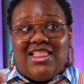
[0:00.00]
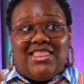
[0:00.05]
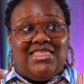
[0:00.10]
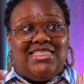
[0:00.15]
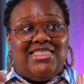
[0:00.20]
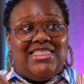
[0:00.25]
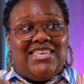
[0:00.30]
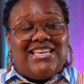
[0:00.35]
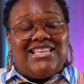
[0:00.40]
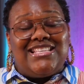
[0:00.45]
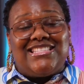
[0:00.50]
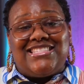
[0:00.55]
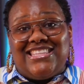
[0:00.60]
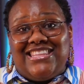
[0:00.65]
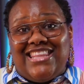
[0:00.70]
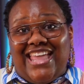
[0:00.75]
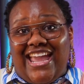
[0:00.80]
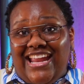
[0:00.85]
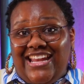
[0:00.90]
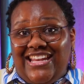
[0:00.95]
this
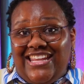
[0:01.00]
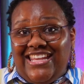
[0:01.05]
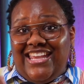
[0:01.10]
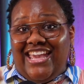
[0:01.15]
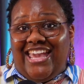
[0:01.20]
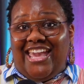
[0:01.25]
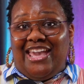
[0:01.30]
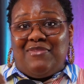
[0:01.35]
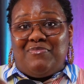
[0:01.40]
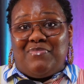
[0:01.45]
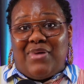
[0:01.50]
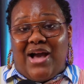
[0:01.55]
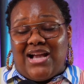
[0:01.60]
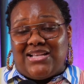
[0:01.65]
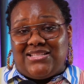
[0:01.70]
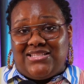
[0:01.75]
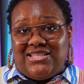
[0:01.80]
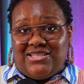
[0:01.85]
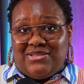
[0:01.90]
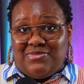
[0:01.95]
lady
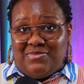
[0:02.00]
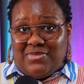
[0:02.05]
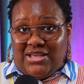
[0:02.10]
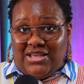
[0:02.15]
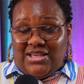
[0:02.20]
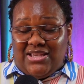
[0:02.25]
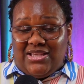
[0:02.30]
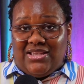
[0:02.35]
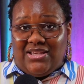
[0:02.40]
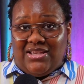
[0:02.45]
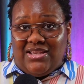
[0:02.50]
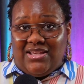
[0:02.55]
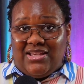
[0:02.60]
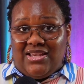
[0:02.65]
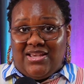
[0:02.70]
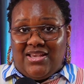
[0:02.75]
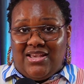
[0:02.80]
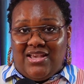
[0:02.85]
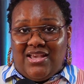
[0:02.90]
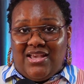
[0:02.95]
inboxes me
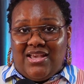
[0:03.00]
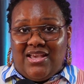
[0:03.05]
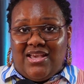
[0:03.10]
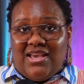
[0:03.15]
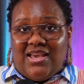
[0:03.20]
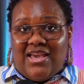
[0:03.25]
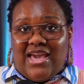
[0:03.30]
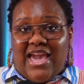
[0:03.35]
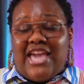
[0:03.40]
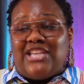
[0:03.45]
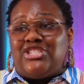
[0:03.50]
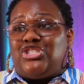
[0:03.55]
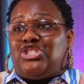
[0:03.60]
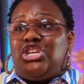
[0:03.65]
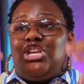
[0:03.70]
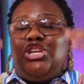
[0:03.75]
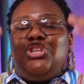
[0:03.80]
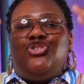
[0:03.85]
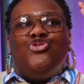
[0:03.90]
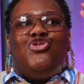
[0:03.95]
and
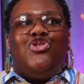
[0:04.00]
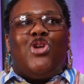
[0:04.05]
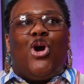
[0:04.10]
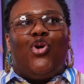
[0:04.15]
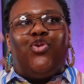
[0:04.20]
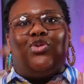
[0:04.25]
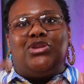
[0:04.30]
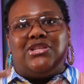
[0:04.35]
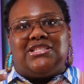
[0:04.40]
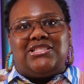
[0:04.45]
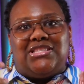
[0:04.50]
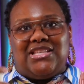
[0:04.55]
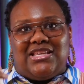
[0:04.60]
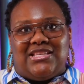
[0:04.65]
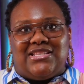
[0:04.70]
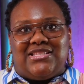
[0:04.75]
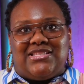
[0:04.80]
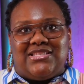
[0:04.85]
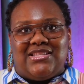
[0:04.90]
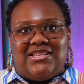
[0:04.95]
she
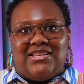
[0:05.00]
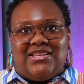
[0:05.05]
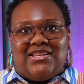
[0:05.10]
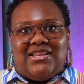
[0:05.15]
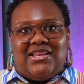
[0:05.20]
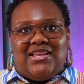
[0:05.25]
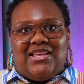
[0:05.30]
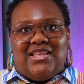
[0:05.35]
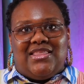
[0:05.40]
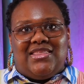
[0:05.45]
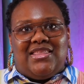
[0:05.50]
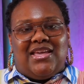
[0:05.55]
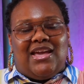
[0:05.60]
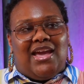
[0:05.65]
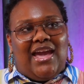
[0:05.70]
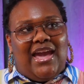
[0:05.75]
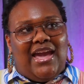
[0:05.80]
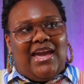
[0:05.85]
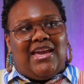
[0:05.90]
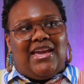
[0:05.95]
notices that,
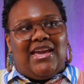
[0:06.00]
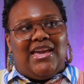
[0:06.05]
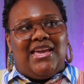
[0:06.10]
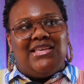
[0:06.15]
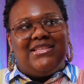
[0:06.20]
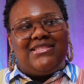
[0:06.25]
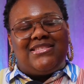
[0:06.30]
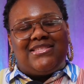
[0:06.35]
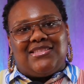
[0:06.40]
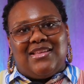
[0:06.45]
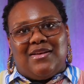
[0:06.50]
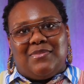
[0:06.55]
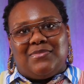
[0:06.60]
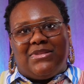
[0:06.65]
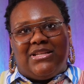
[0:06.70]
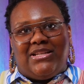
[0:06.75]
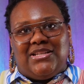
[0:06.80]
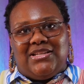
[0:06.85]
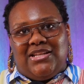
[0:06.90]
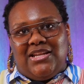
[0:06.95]
hey, it's
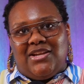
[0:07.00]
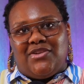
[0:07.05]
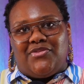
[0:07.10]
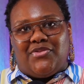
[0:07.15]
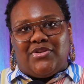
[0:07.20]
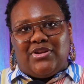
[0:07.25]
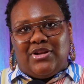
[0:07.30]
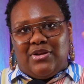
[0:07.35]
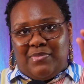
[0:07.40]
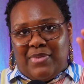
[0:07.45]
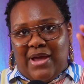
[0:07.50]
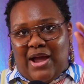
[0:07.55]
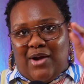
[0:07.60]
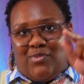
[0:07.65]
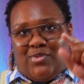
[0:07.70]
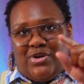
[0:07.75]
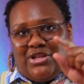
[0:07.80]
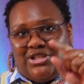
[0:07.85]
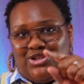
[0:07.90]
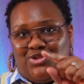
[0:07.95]
something different
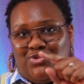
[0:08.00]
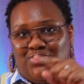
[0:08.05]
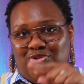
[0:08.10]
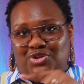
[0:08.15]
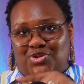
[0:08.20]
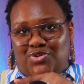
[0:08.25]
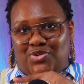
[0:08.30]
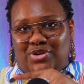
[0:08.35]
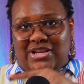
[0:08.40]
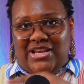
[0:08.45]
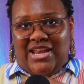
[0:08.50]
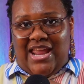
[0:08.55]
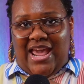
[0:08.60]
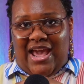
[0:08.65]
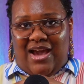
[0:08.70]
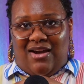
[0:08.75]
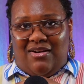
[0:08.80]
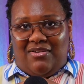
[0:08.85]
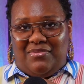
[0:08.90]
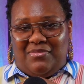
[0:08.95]
about what you're doing
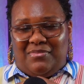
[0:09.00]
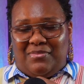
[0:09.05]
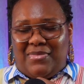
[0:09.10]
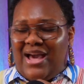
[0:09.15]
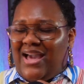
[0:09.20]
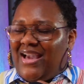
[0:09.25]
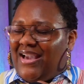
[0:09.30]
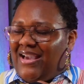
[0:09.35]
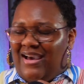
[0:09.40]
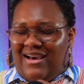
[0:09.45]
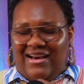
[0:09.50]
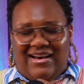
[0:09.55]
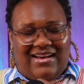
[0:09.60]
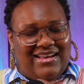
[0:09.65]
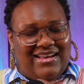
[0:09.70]
now. My God.